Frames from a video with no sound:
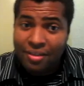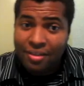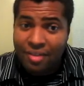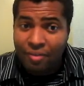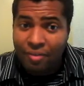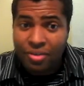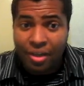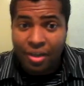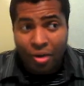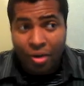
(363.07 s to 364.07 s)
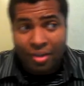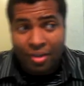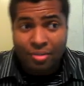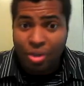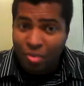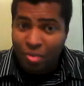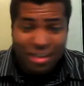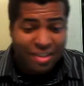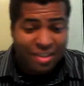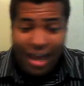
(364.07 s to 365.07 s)
stuff, studying organisms,
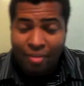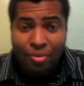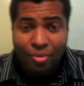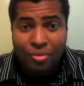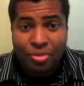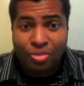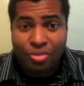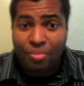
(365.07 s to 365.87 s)
humans, animals,